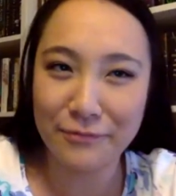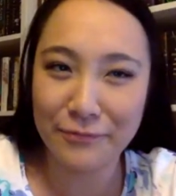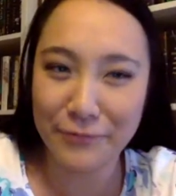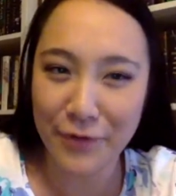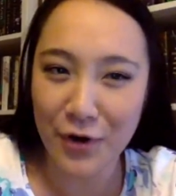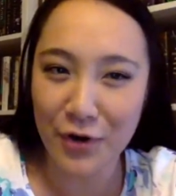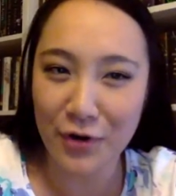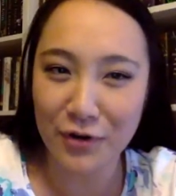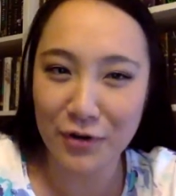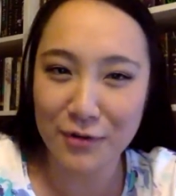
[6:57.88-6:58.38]

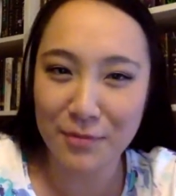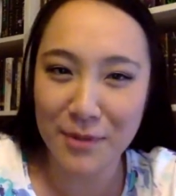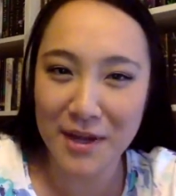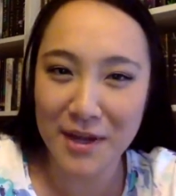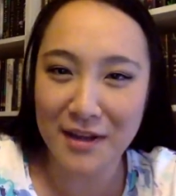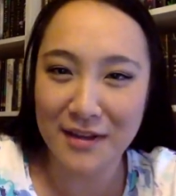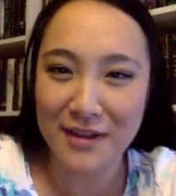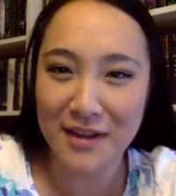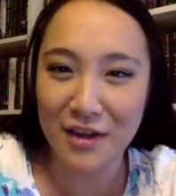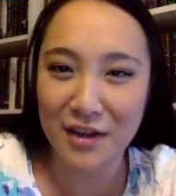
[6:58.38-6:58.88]
first
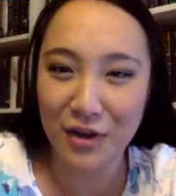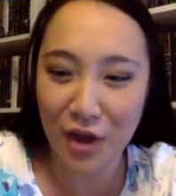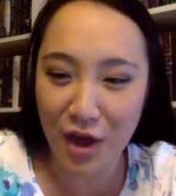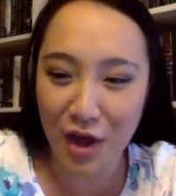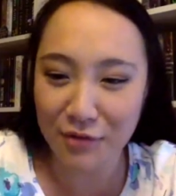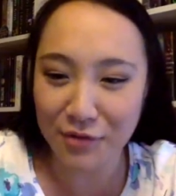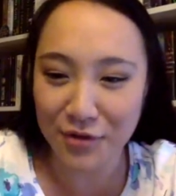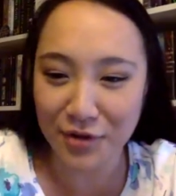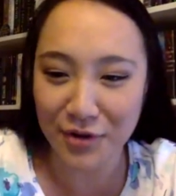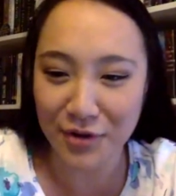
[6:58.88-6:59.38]
because he
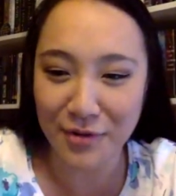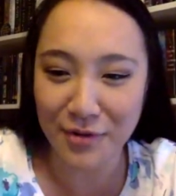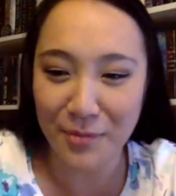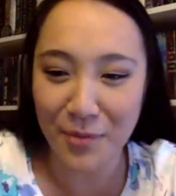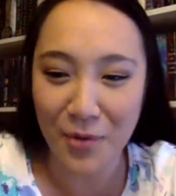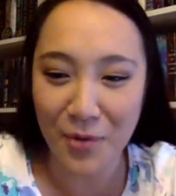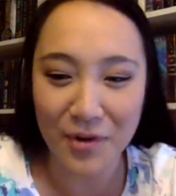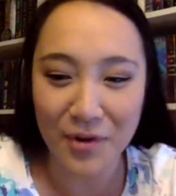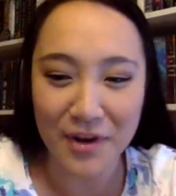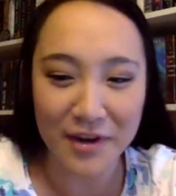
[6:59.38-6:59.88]
loves her
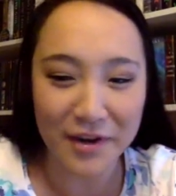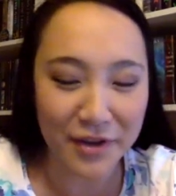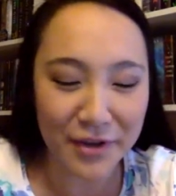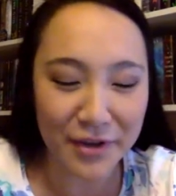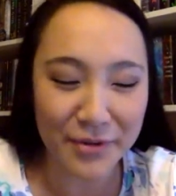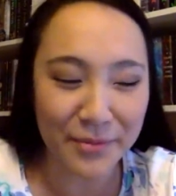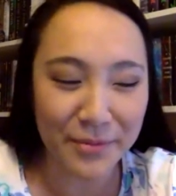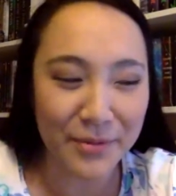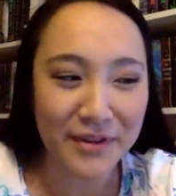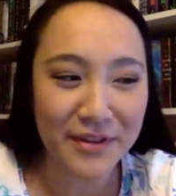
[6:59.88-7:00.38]
more than
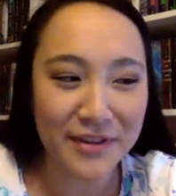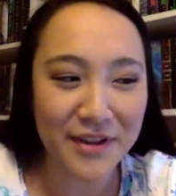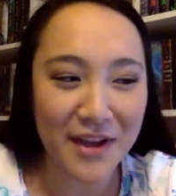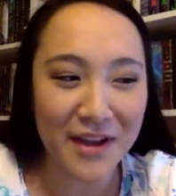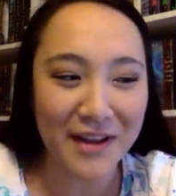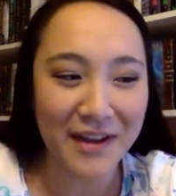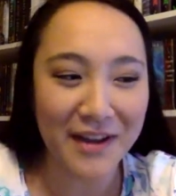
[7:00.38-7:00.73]
you. It's not.